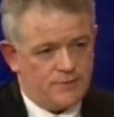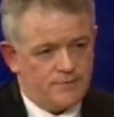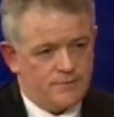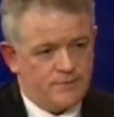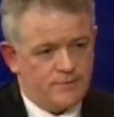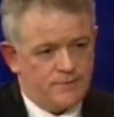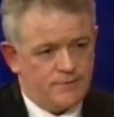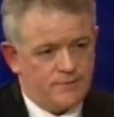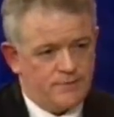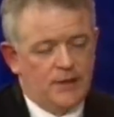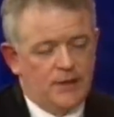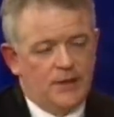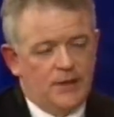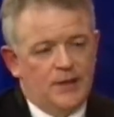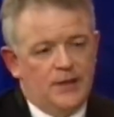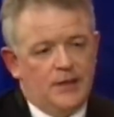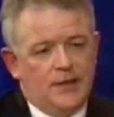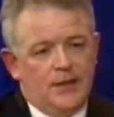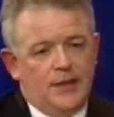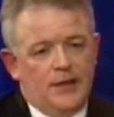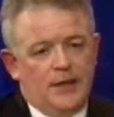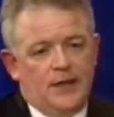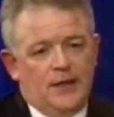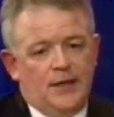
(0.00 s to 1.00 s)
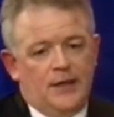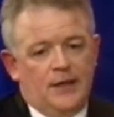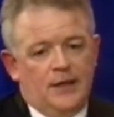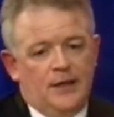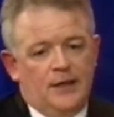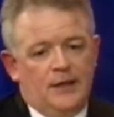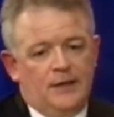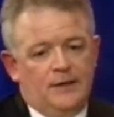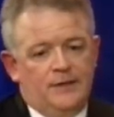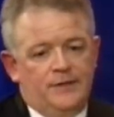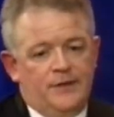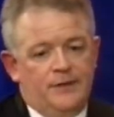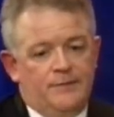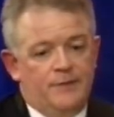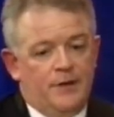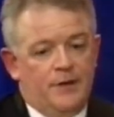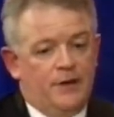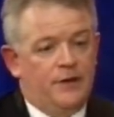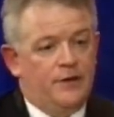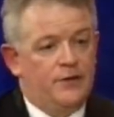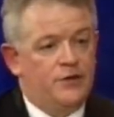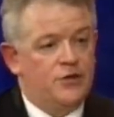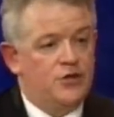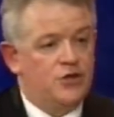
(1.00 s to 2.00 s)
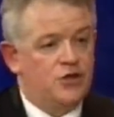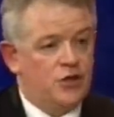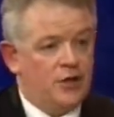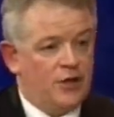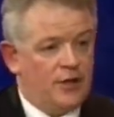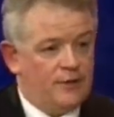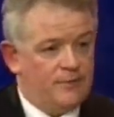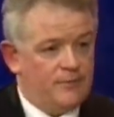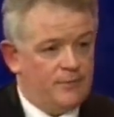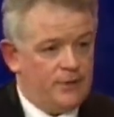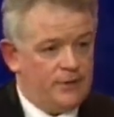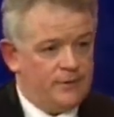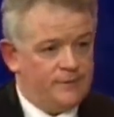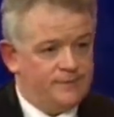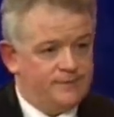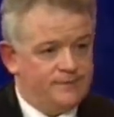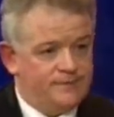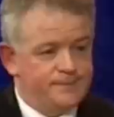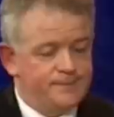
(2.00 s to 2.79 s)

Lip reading: the American Chamber.